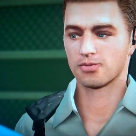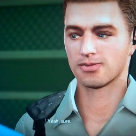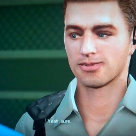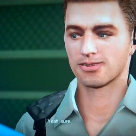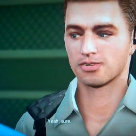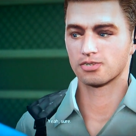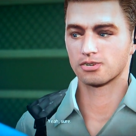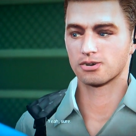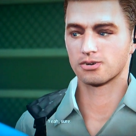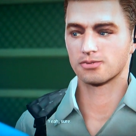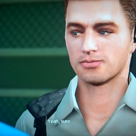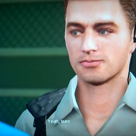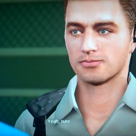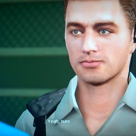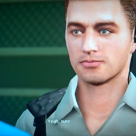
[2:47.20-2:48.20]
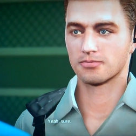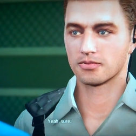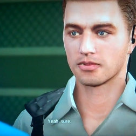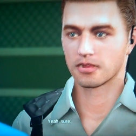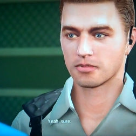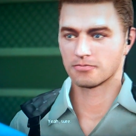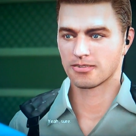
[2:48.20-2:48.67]
Yeah, sure.
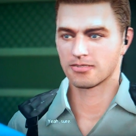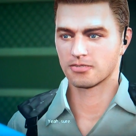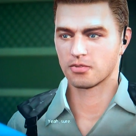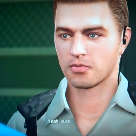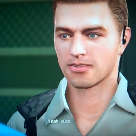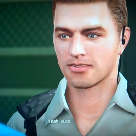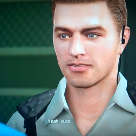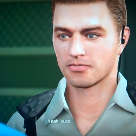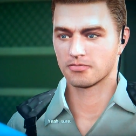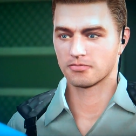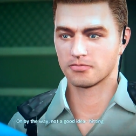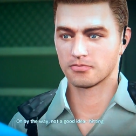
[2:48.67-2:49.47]
Oh, by the way,